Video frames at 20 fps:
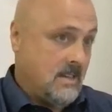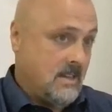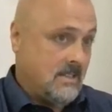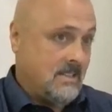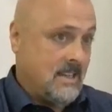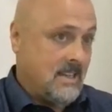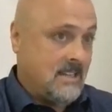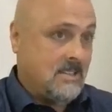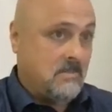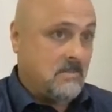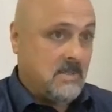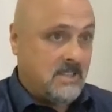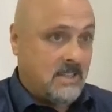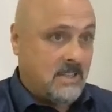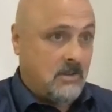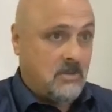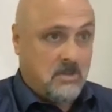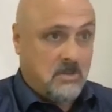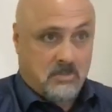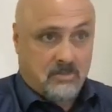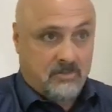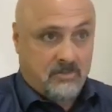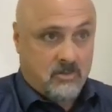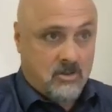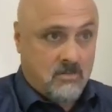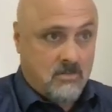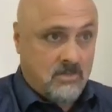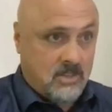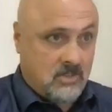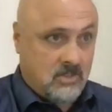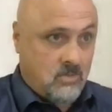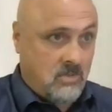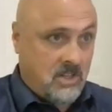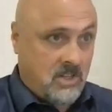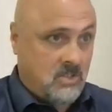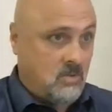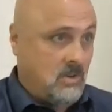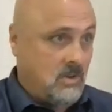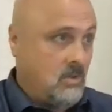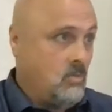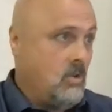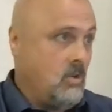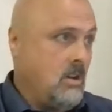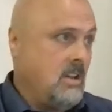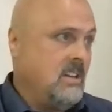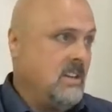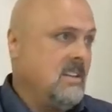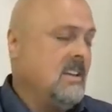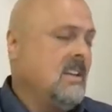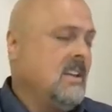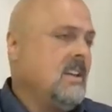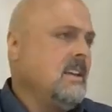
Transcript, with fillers: assessments that we performed in 2021.